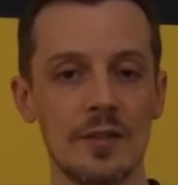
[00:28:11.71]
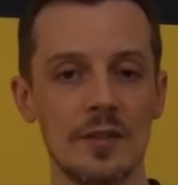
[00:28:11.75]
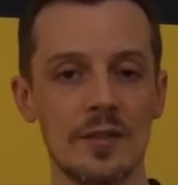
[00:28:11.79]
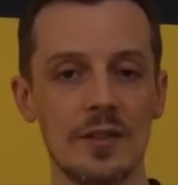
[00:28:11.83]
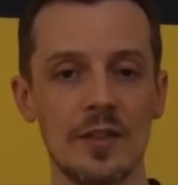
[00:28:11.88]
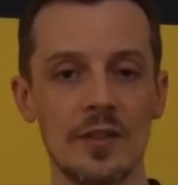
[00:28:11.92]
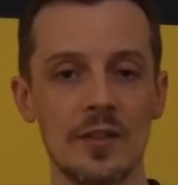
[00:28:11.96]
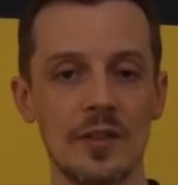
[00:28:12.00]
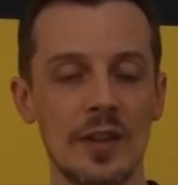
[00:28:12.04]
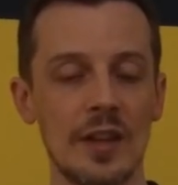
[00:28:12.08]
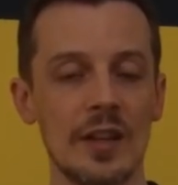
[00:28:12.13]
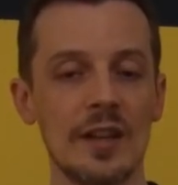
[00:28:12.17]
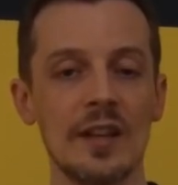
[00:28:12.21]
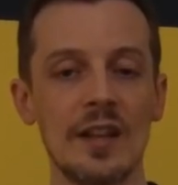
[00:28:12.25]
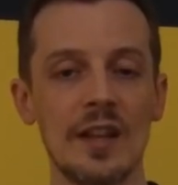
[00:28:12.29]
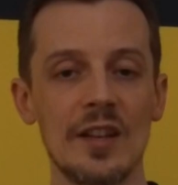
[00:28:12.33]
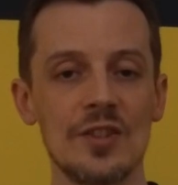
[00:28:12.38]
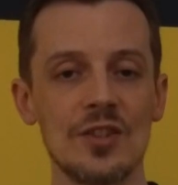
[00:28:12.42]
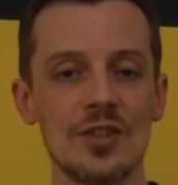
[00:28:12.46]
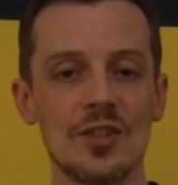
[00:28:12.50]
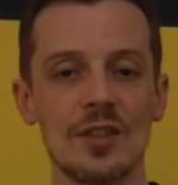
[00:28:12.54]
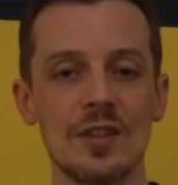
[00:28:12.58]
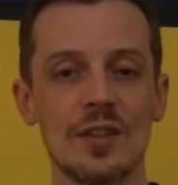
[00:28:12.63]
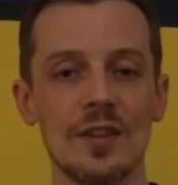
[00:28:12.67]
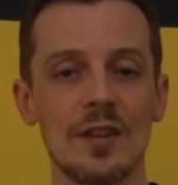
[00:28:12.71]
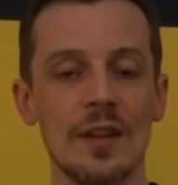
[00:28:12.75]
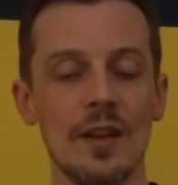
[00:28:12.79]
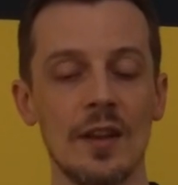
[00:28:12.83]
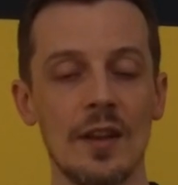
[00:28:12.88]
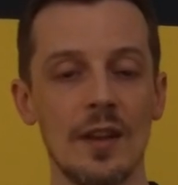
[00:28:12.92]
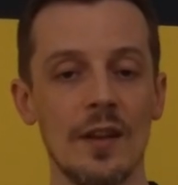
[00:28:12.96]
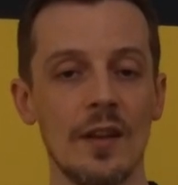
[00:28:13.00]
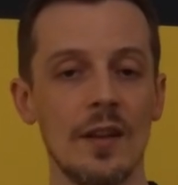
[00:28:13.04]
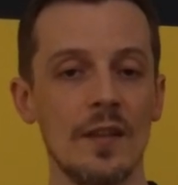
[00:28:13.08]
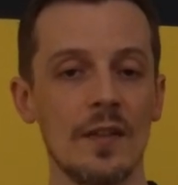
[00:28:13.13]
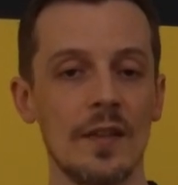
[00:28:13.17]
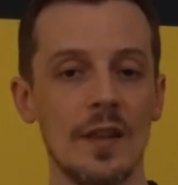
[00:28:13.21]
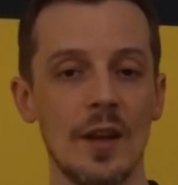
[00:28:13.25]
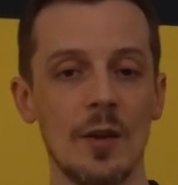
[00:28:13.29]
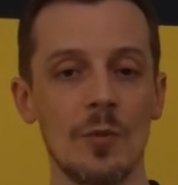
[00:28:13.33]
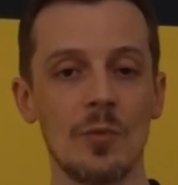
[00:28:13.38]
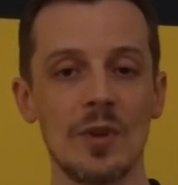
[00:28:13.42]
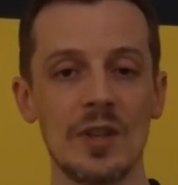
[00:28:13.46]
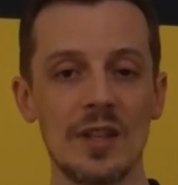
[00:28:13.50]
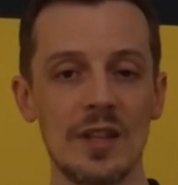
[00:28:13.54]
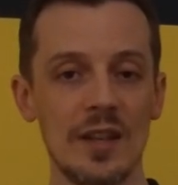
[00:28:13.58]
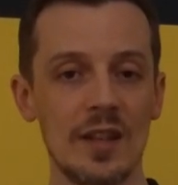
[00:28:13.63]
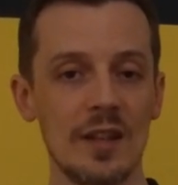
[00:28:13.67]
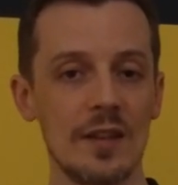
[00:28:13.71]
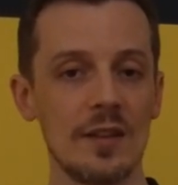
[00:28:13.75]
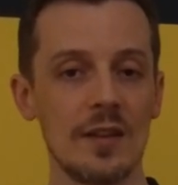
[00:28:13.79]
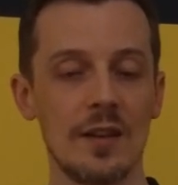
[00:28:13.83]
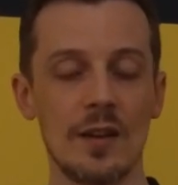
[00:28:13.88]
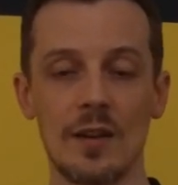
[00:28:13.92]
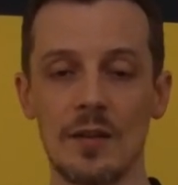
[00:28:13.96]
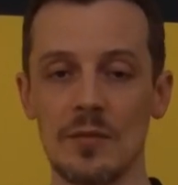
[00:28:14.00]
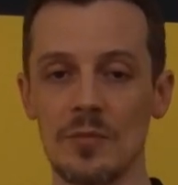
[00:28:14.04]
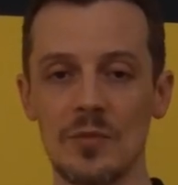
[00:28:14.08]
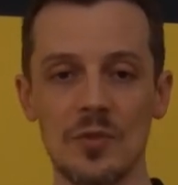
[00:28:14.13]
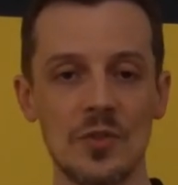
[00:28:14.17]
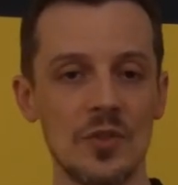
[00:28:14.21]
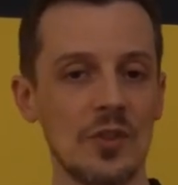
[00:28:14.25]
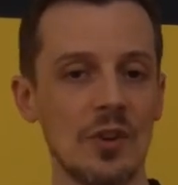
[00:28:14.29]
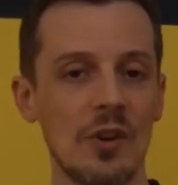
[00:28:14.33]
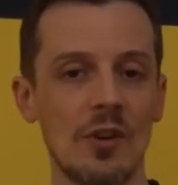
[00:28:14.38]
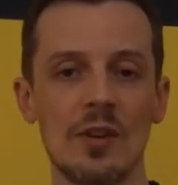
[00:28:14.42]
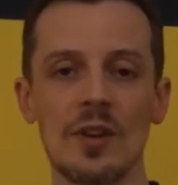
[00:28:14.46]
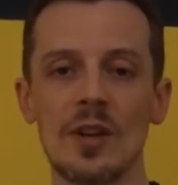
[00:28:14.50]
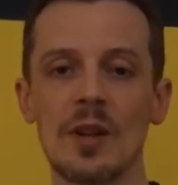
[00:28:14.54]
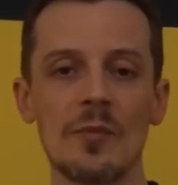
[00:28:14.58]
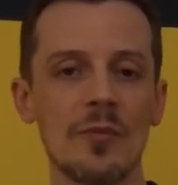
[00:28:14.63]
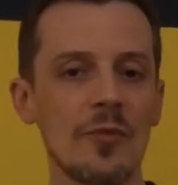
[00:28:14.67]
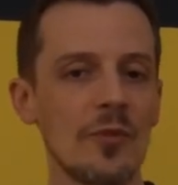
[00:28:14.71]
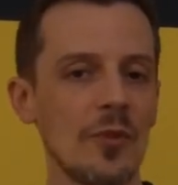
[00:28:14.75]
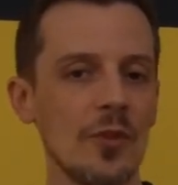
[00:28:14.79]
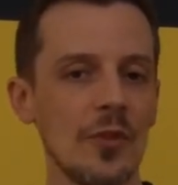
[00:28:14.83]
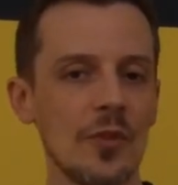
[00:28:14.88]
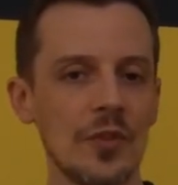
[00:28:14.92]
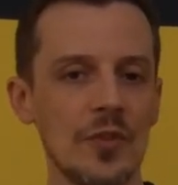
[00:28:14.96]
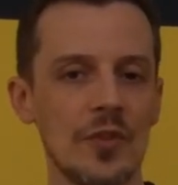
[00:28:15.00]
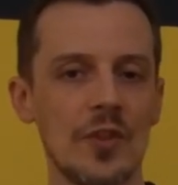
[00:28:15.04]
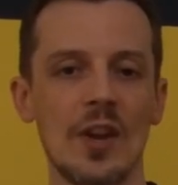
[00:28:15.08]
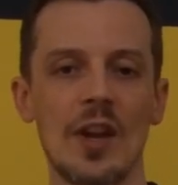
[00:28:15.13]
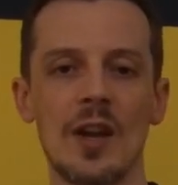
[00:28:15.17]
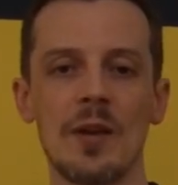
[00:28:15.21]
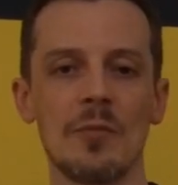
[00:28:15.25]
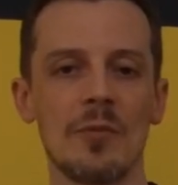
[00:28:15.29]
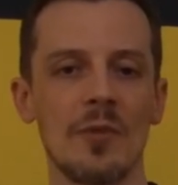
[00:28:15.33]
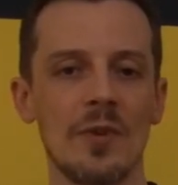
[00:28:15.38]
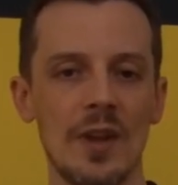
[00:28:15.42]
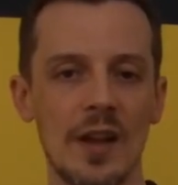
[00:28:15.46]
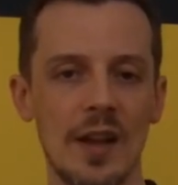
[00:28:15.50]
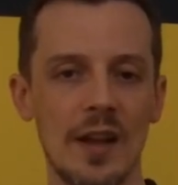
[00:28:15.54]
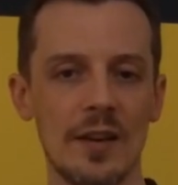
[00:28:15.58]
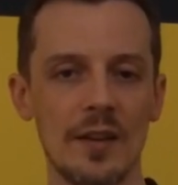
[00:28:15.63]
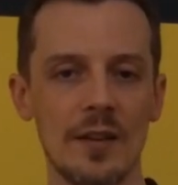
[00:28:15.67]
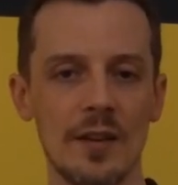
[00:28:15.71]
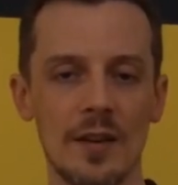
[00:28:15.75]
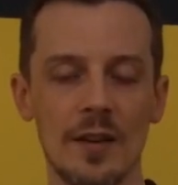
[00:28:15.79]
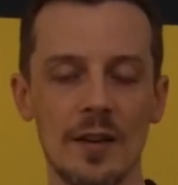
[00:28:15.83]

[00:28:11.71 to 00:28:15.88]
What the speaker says: designed engine that we did, started up first time. We had